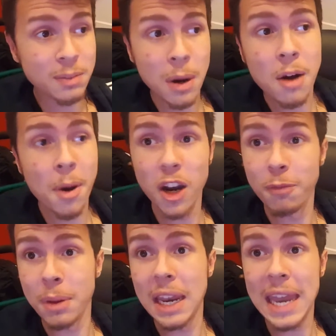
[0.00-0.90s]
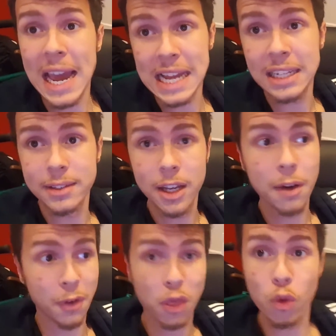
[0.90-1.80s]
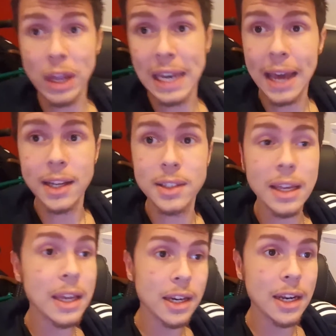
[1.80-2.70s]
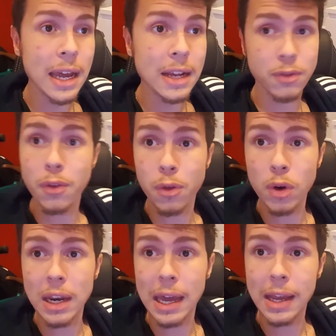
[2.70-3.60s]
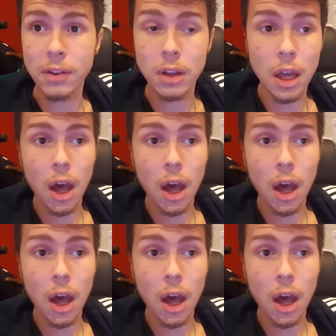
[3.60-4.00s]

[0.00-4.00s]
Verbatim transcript: Bear in mind, I've been at Nays for three days, eating at Nays for three days.